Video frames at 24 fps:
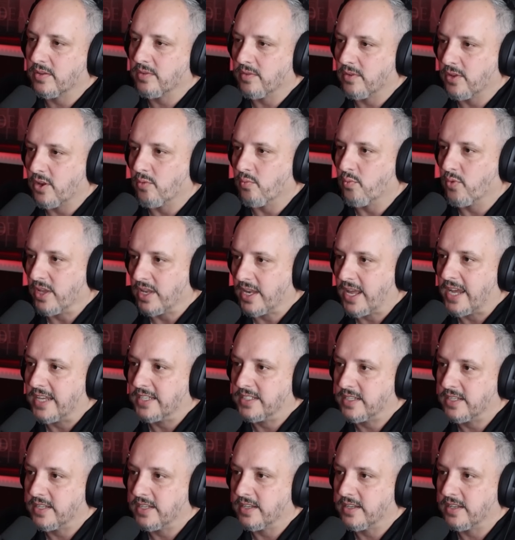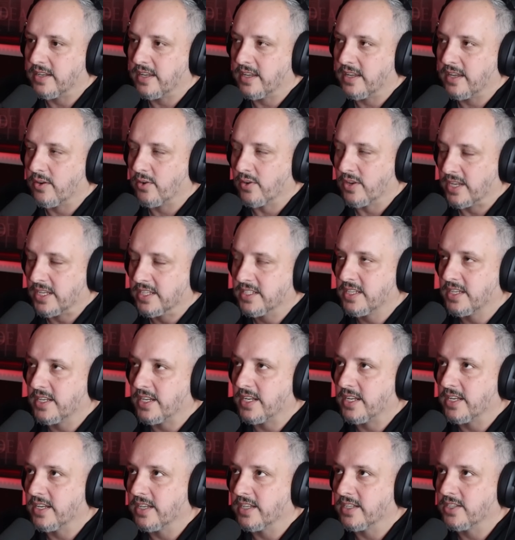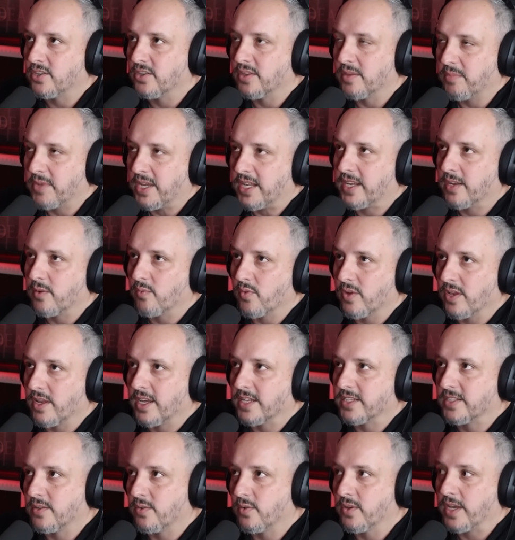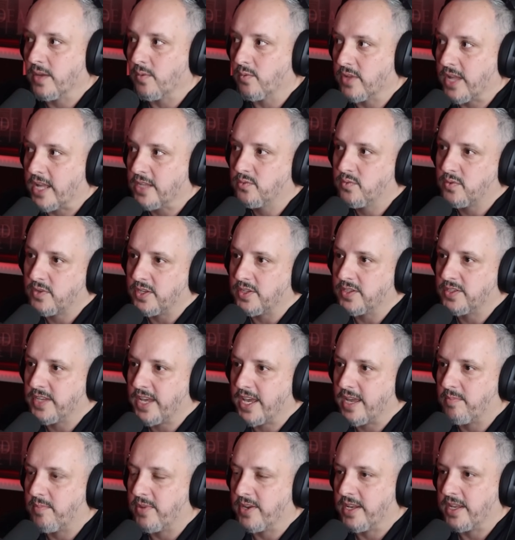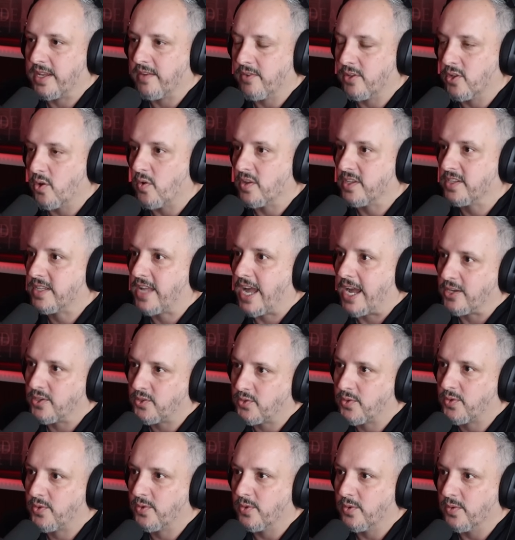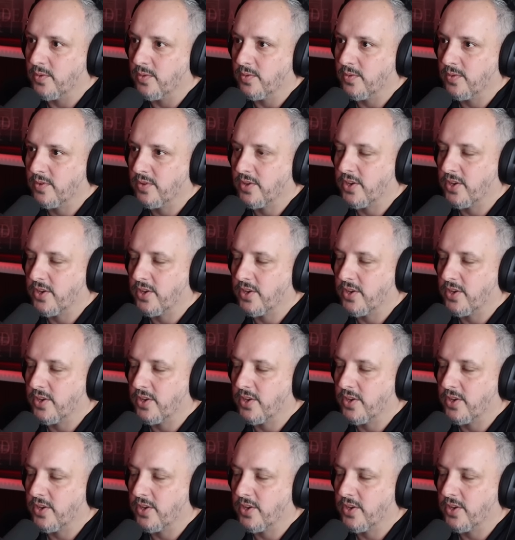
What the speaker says: realizing or listening to the media and realizing, okay, well, that's what he said, but even though it's not true,